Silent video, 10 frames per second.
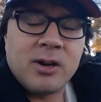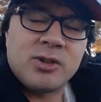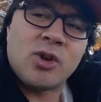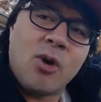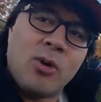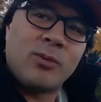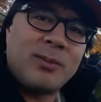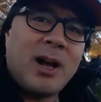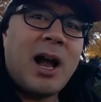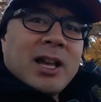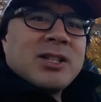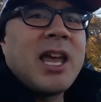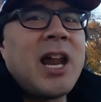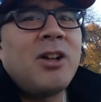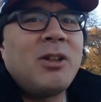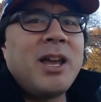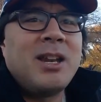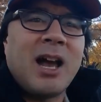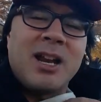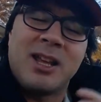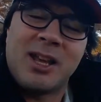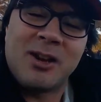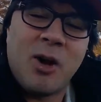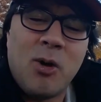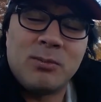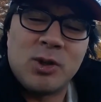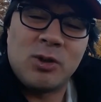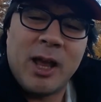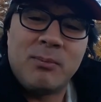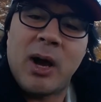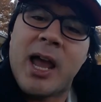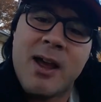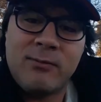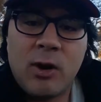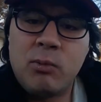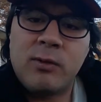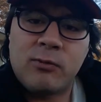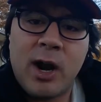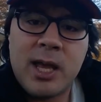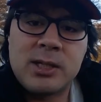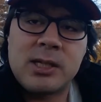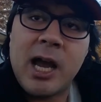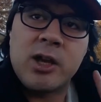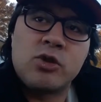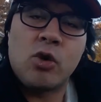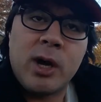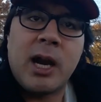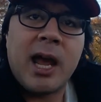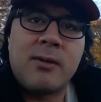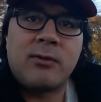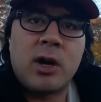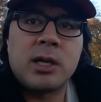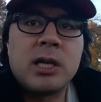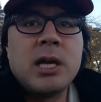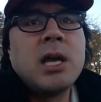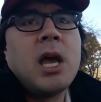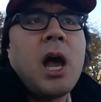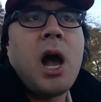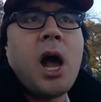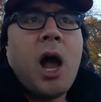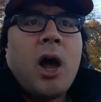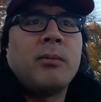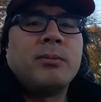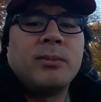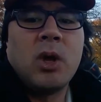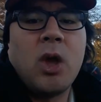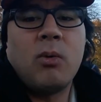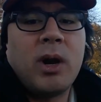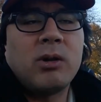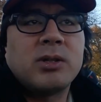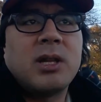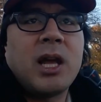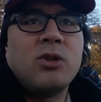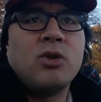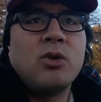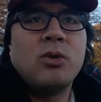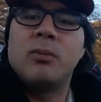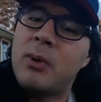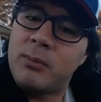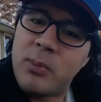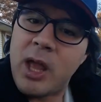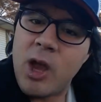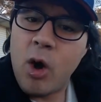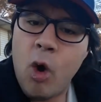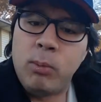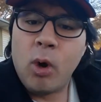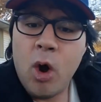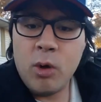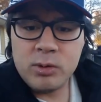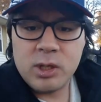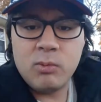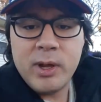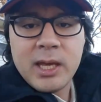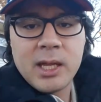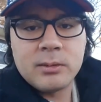So I stayed out late. I didn't get home too late. But I had fun with friends. I enjoyed. I had fun. What else did I do? Overall, it was a good weekend.